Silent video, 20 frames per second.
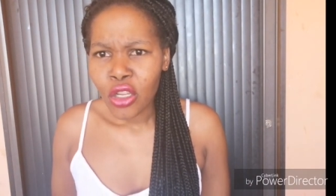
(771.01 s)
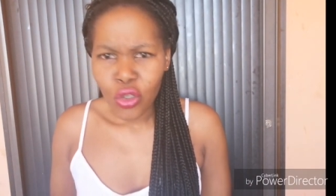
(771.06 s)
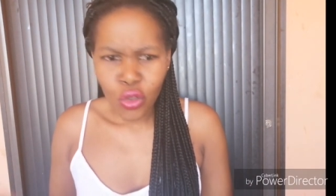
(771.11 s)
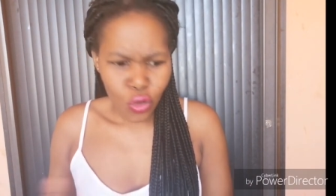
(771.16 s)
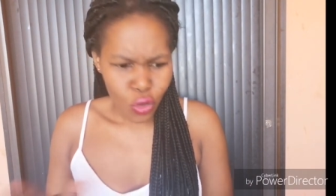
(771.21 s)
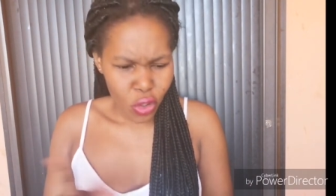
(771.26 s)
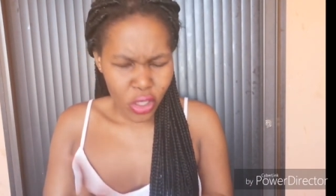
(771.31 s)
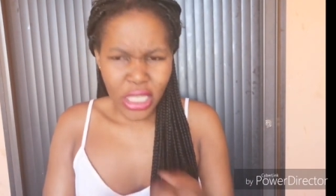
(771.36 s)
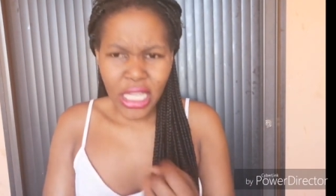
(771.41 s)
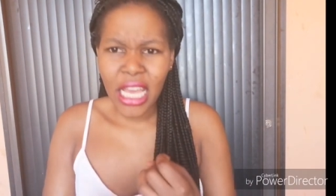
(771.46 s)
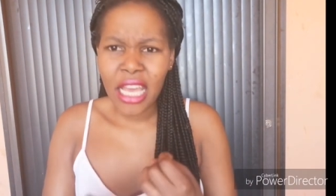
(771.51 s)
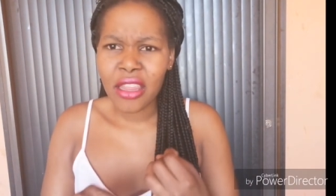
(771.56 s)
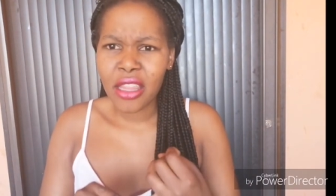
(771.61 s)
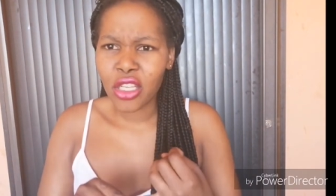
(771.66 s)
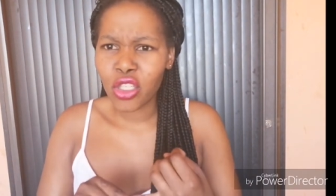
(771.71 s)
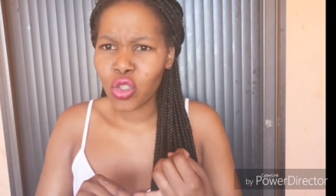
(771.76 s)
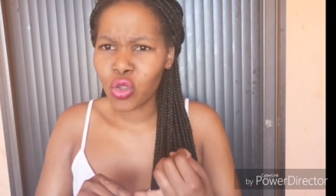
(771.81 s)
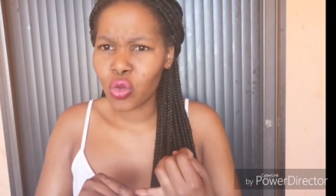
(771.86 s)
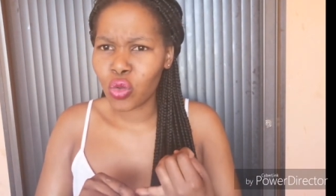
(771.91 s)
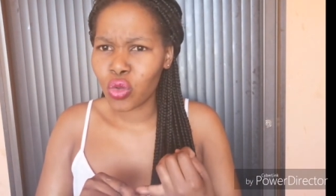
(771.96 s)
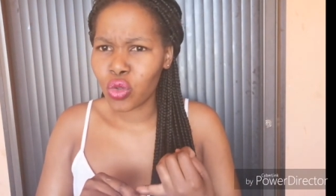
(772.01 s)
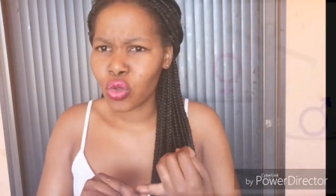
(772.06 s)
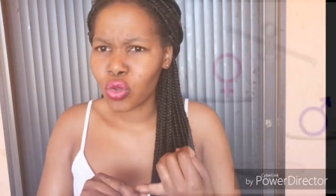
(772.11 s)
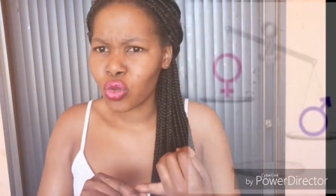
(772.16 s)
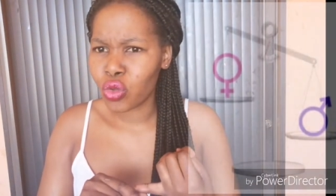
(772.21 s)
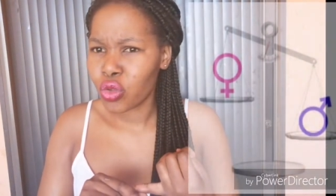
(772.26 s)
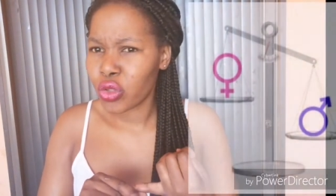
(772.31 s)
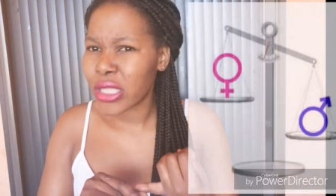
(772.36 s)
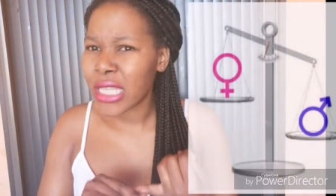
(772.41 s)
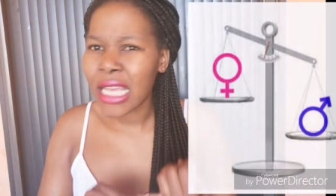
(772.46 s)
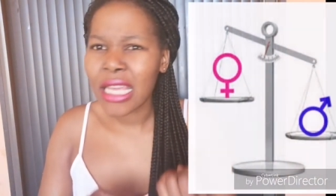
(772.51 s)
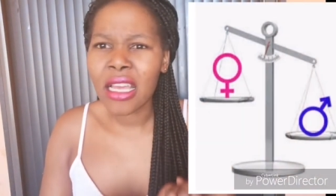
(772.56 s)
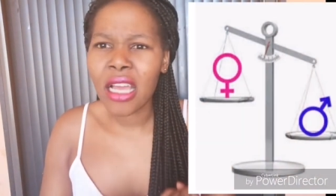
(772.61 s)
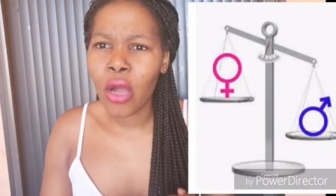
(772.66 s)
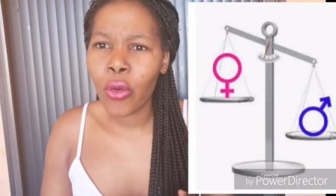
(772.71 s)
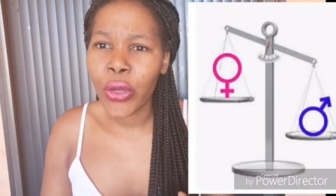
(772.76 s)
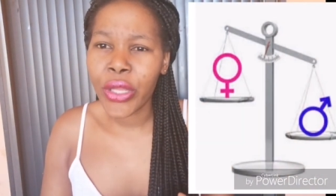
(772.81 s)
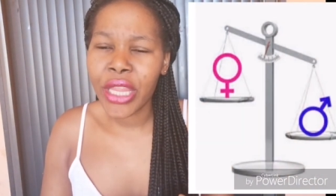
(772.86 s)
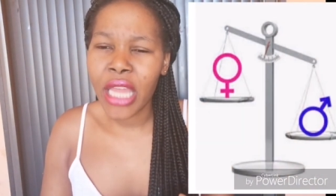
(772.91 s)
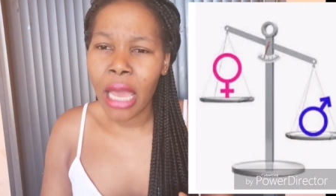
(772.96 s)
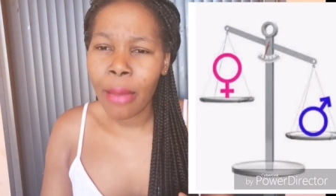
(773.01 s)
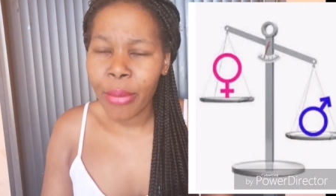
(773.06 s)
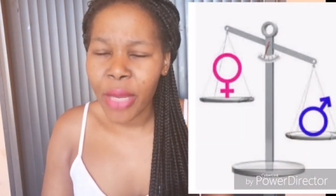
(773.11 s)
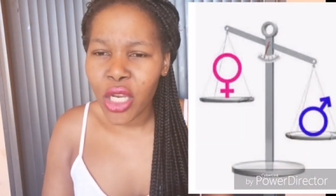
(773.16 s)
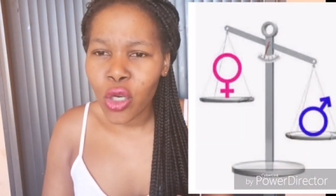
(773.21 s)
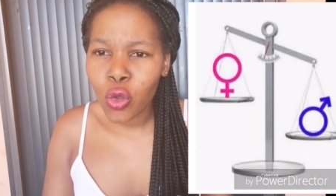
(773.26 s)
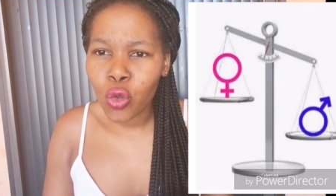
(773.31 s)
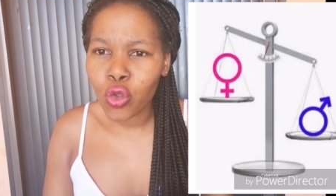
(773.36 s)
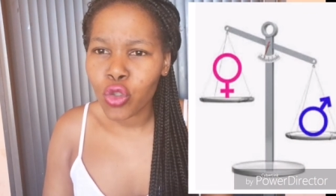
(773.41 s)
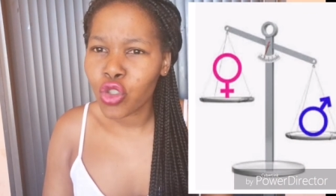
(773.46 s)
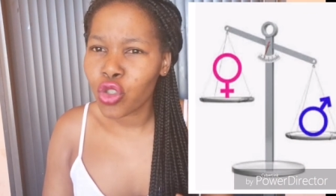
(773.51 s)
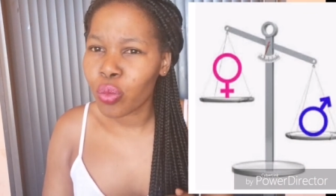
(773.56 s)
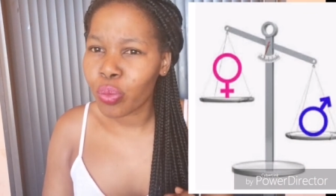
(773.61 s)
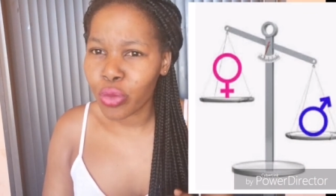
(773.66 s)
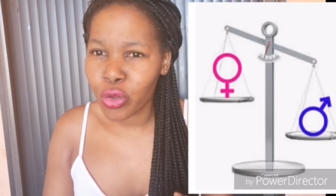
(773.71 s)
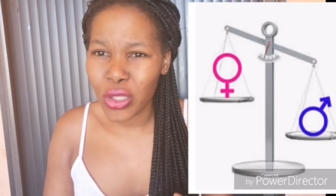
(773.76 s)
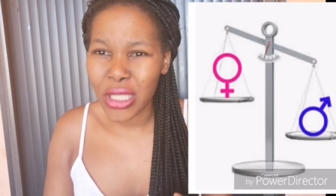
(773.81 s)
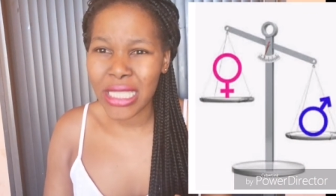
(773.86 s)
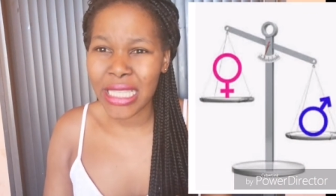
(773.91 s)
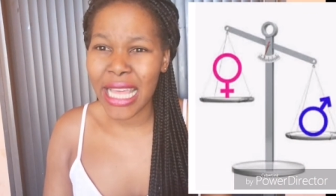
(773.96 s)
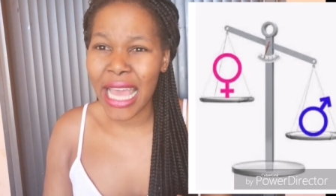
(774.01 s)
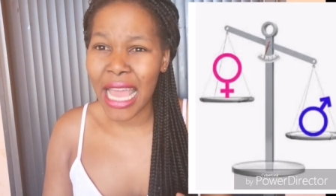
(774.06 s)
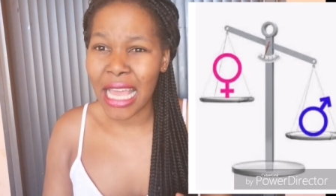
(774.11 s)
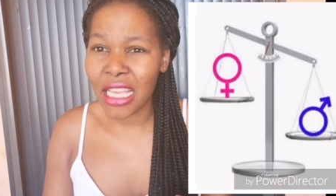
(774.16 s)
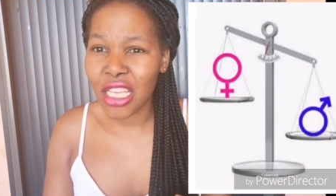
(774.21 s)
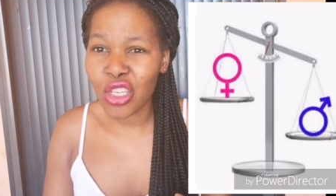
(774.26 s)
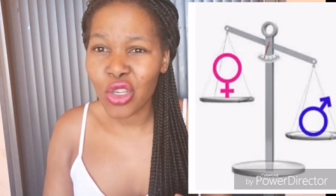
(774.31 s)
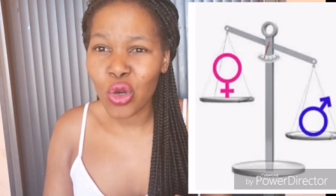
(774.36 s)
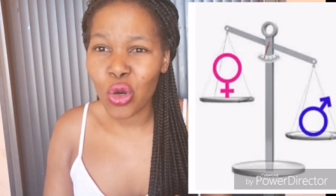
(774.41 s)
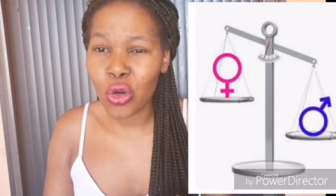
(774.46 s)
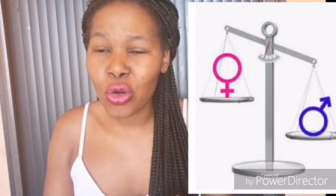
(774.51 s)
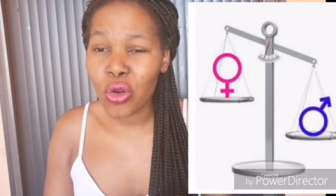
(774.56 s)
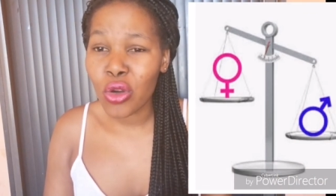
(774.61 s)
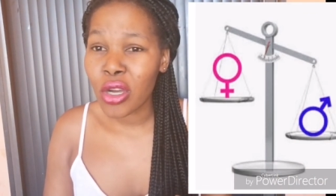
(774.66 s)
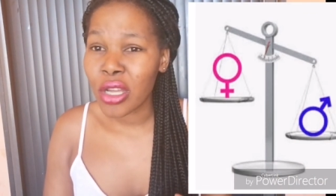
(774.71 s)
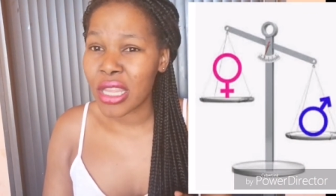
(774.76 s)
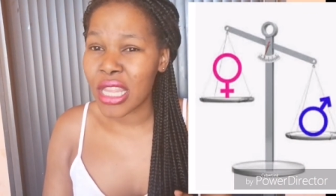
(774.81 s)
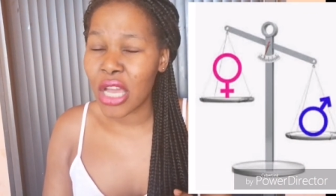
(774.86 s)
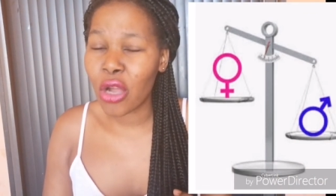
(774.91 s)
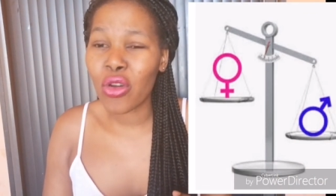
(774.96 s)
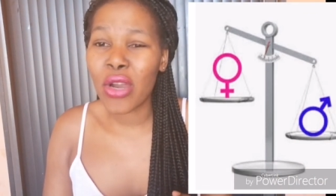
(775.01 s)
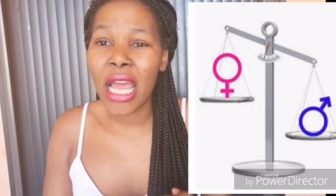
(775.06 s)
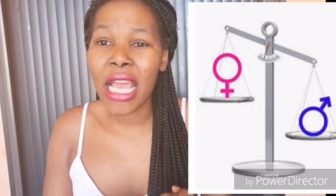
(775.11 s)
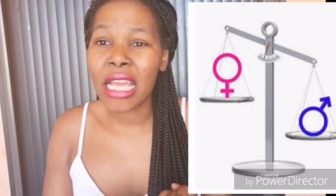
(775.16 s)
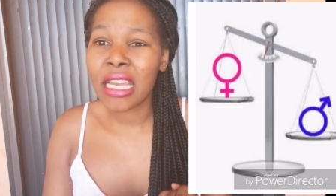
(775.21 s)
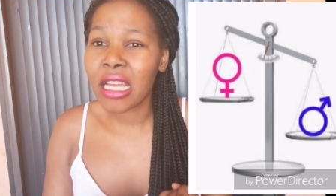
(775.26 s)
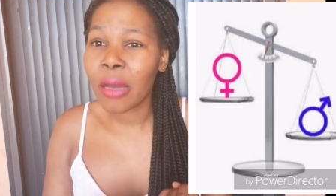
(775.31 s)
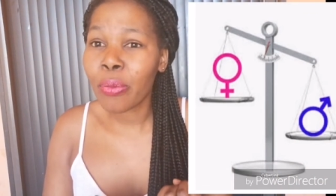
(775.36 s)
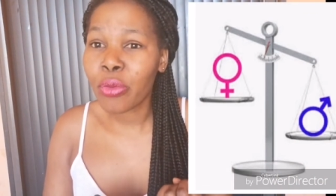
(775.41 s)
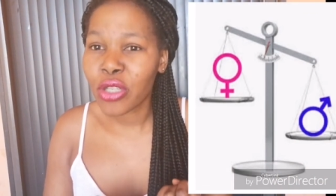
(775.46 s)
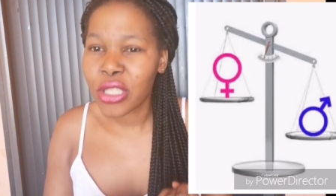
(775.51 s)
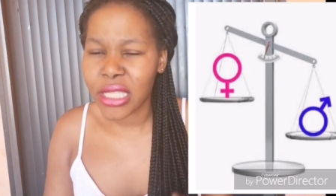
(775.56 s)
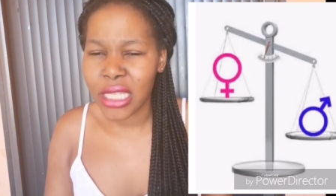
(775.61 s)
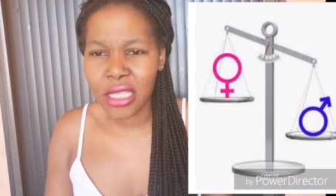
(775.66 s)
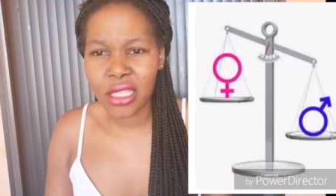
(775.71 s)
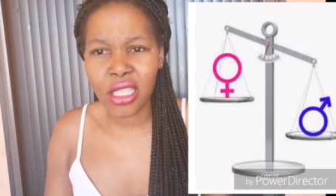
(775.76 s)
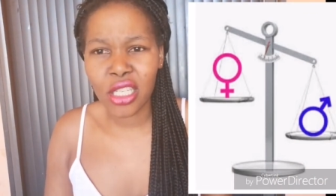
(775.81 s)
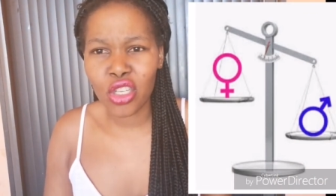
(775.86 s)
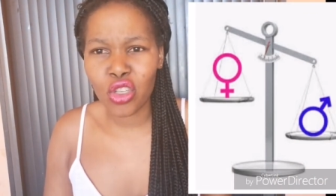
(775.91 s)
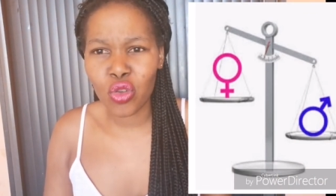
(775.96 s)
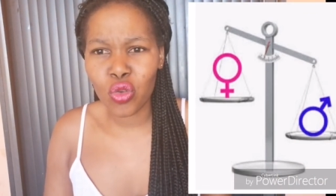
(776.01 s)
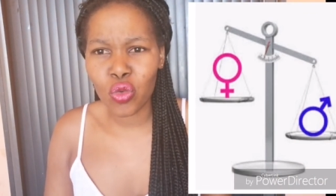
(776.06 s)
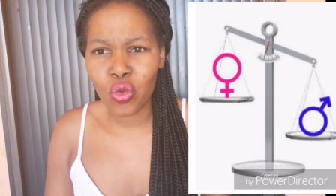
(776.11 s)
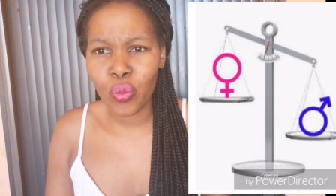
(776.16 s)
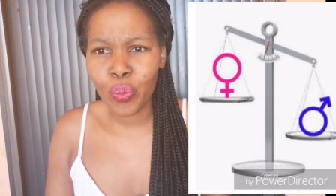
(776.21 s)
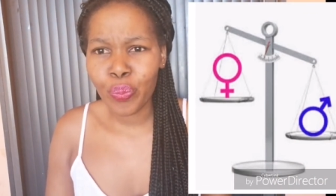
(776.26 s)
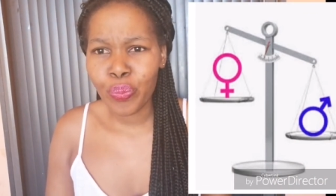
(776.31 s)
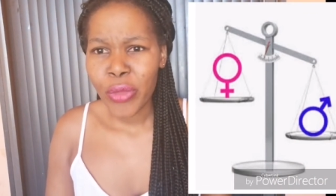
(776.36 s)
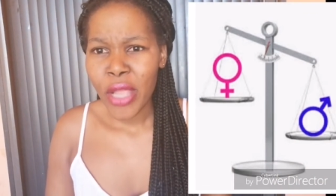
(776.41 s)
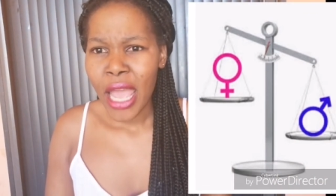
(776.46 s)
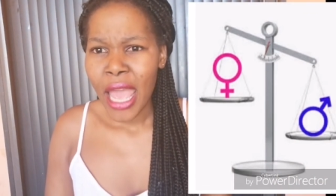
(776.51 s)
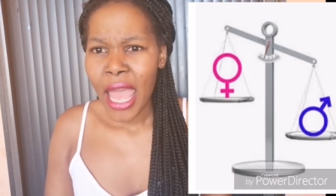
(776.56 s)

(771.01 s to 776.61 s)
You don't care that you, you you're taking away their manhood, you're bruising their ego, they're gonna end up resenting you.